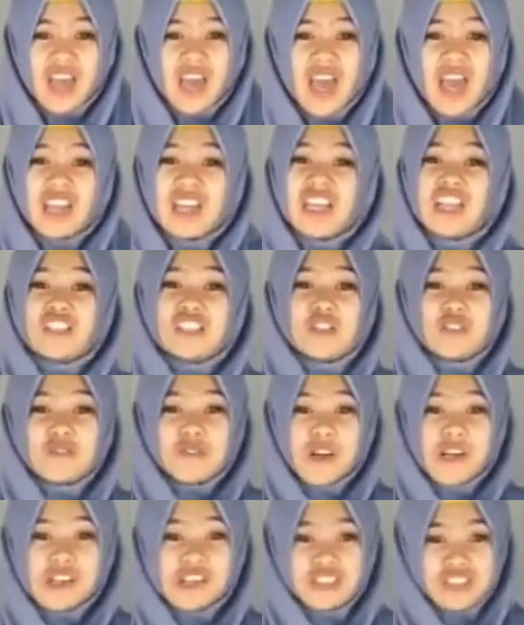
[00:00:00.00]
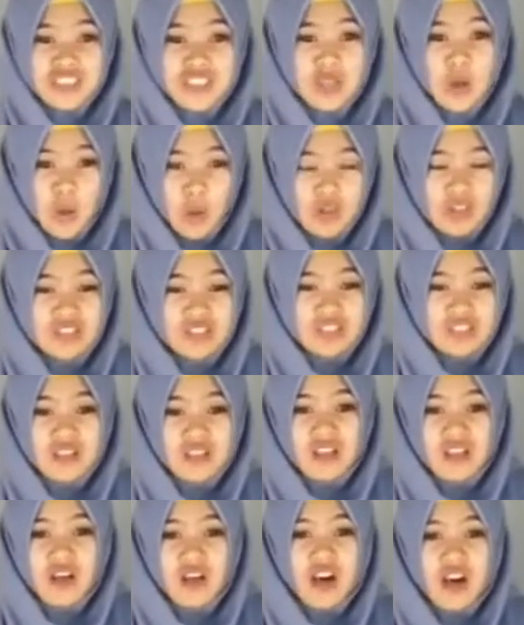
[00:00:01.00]
and into various goals
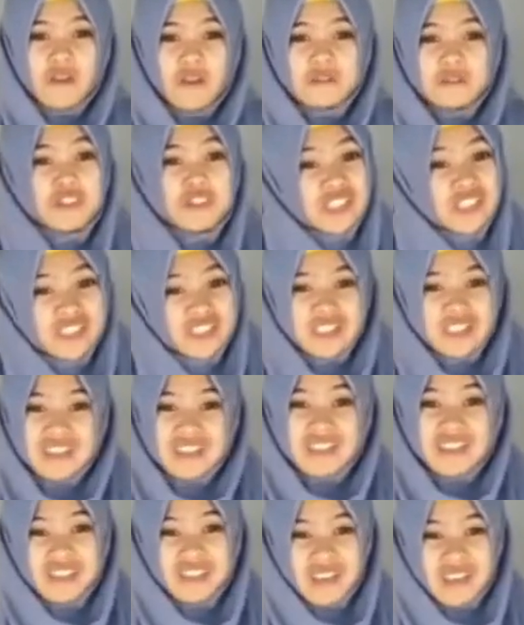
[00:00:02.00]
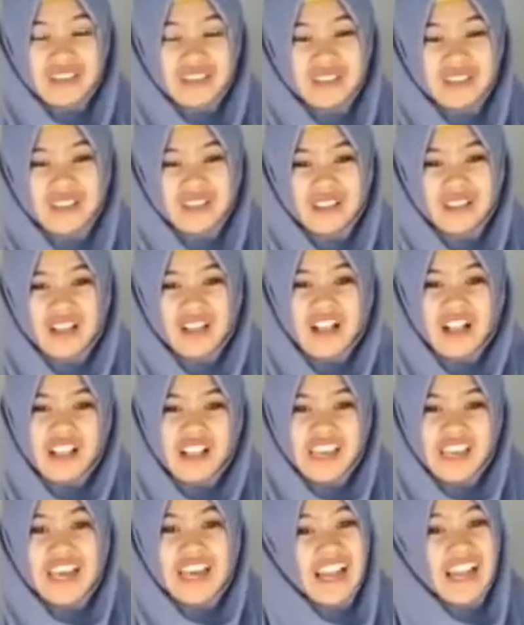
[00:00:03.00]
of critical thinking
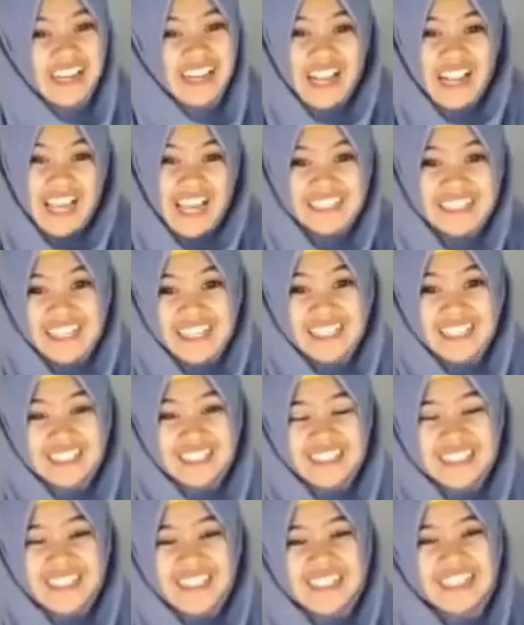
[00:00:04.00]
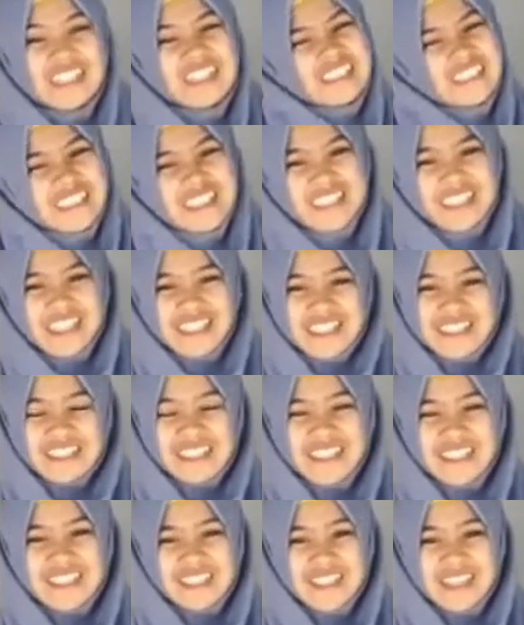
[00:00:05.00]
like analysis,
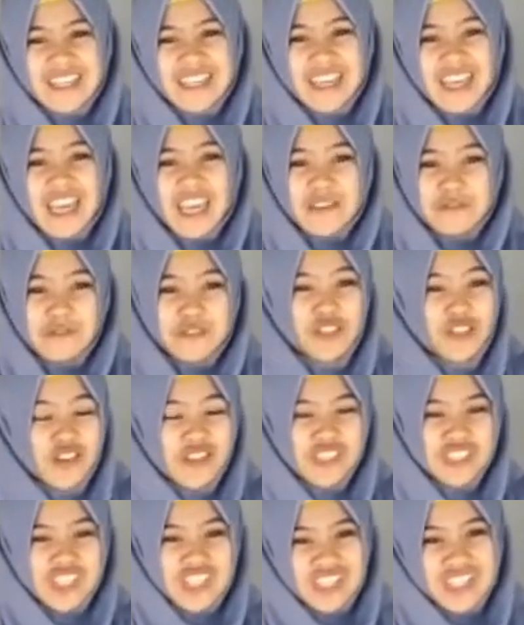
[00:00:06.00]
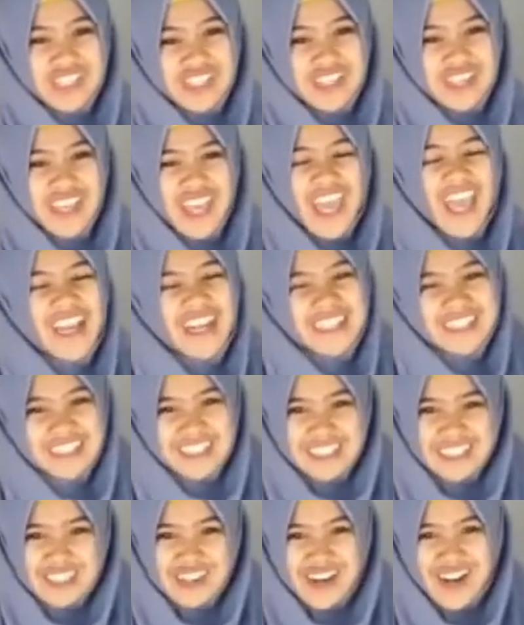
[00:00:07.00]
synthesis, evaluation, and
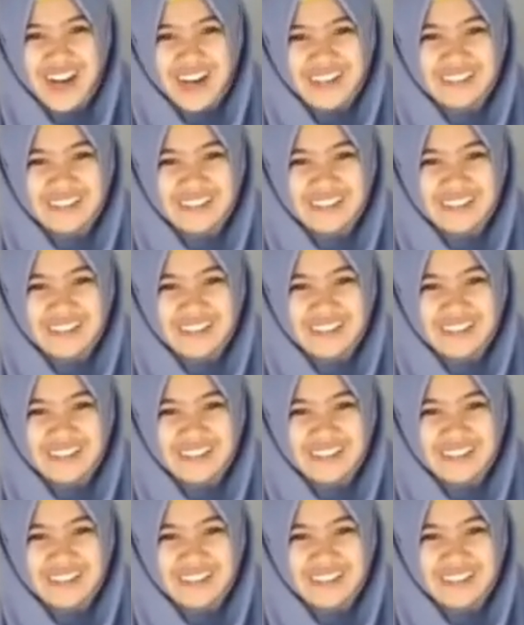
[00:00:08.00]
etc.